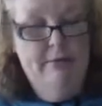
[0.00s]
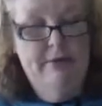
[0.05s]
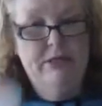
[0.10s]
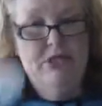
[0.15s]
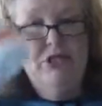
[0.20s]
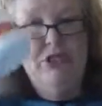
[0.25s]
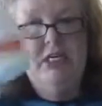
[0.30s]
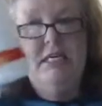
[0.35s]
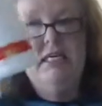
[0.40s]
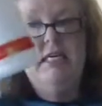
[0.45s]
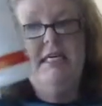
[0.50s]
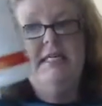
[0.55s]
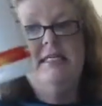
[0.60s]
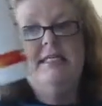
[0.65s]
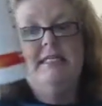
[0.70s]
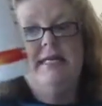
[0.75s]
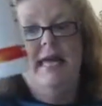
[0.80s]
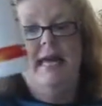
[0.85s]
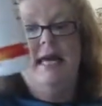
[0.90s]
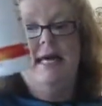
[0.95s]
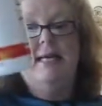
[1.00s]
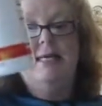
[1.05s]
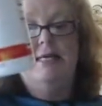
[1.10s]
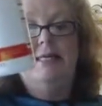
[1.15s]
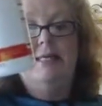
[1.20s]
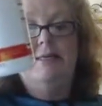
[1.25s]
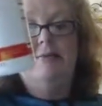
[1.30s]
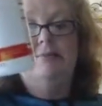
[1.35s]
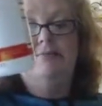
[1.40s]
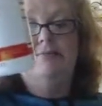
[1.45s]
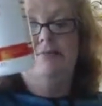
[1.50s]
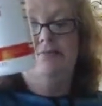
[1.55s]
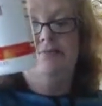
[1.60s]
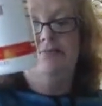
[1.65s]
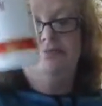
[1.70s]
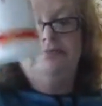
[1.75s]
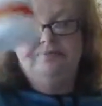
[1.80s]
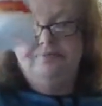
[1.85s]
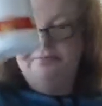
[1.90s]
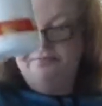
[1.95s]
But she gets added
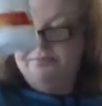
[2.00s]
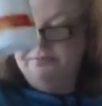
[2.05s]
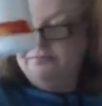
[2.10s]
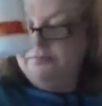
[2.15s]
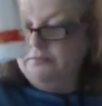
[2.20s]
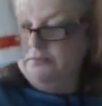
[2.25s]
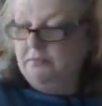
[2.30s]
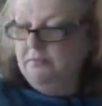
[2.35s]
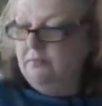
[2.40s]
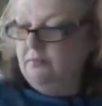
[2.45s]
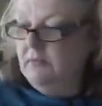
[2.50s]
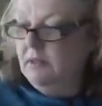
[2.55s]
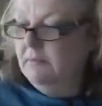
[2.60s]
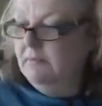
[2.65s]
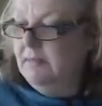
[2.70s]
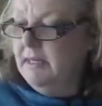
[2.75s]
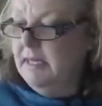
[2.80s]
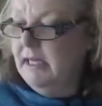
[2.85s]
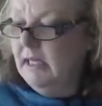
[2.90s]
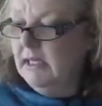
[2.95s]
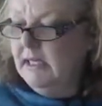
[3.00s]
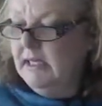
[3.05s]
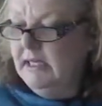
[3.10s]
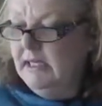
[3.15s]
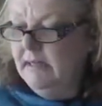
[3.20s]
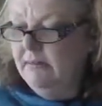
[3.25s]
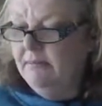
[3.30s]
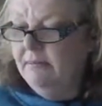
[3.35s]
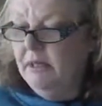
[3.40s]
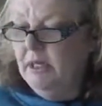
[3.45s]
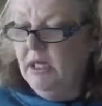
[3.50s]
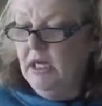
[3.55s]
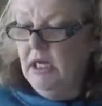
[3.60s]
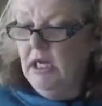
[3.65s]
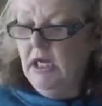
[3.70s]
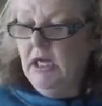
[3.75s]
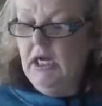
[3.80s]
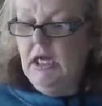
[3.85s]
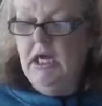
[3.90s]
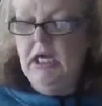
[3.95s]
BLM.
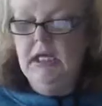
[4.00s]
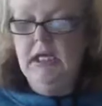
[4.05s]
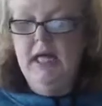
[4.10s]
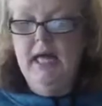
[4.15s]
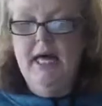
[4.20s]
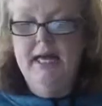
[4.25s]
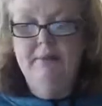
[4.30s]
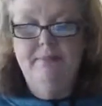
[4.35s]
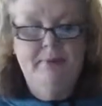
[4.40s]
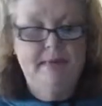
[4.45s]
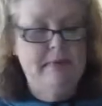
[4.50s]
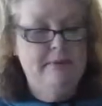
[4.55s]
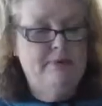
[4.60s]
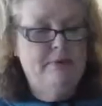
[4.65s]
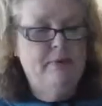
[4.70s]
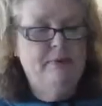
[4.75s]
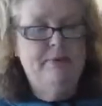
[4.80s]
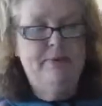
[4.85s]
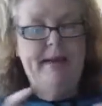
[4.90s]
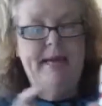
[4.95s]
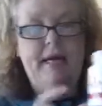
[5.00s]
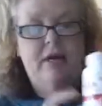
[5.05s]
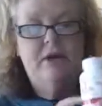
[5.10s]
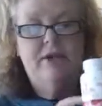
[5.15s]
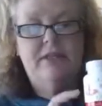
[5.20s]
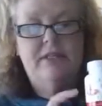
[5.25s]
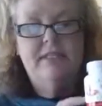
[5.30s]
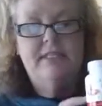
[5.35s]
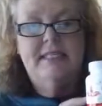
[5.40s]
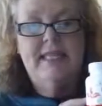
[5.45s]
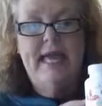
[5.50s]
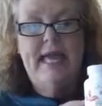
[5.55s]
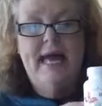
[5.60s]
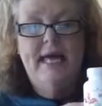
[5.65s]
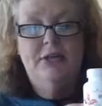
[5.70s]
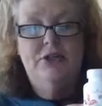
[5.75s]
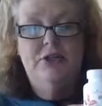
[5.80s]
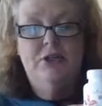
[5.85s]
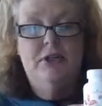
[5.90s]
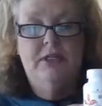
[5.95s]
A lot of people pair this
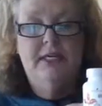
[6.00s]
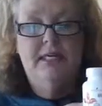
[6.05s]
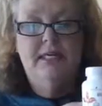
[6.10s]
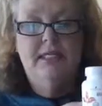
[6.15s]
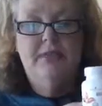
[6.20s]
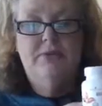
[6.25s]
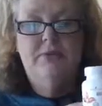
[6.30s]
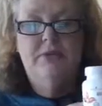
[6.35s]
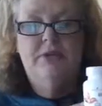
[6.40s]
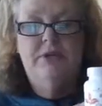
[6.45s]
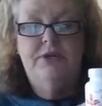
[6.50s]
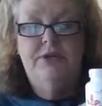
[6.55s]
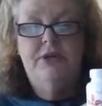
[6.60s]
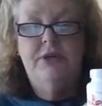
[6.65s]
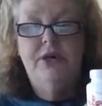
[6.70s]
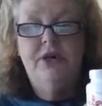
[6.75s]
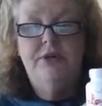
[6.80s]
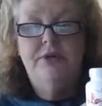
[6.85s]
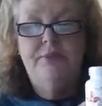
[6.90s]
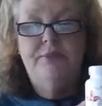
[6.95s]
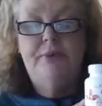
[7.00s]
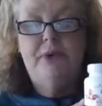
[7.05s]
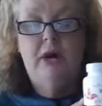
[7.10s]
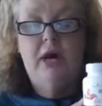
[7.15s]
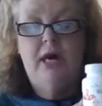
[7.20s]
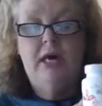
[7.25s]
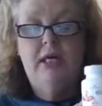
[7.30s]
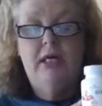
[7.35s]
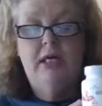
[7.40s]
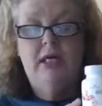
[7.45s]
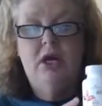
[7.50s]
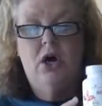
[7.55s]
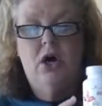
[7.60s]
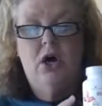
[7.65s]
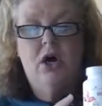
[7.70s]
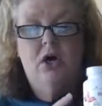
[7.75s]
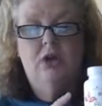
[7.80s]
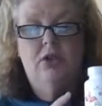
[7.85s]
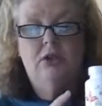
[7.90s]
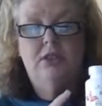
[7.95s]
Agiles with another product
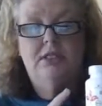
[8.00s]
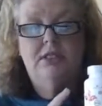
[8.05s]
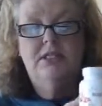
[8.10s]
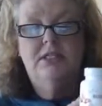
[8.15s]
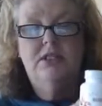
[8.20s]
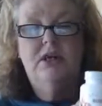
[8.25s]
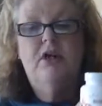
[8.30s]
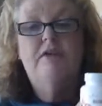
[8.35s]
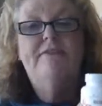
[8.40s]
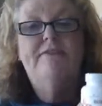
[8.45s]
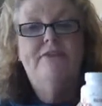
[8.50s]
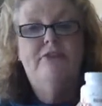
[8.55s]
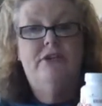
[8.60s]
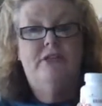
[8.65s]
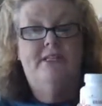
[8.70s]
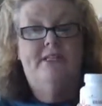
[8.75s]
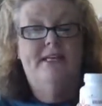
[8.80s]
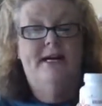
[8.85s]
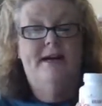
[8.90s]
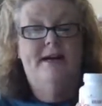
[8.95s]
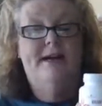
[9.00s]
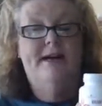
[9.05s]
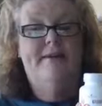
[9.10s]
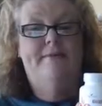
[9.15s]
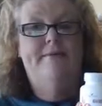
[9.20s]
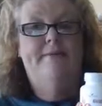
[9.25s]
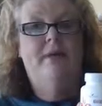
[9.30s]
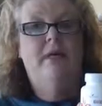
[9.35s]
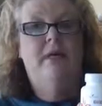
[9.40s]
called Sulfurzyme.